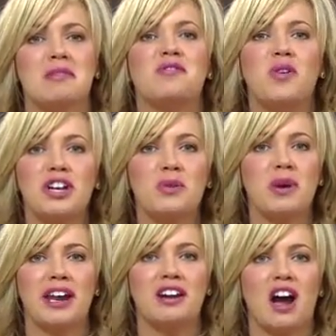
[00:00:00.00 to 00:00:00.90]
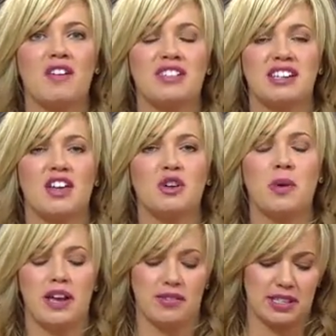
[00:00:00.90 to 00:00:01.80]
But before you write it off as
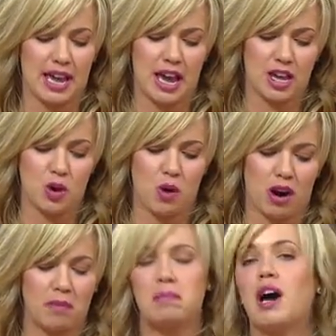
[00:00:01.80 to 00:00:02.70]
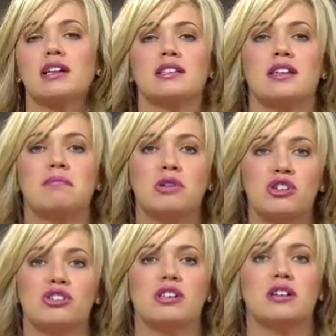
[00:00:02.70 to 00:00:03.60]
another way of saying you are bossy,
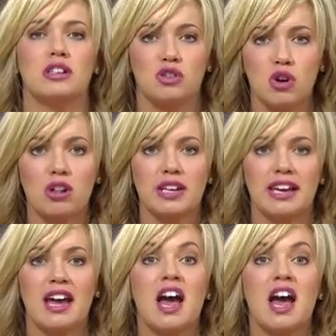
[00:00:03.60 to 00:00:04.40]
pushy, and controlling,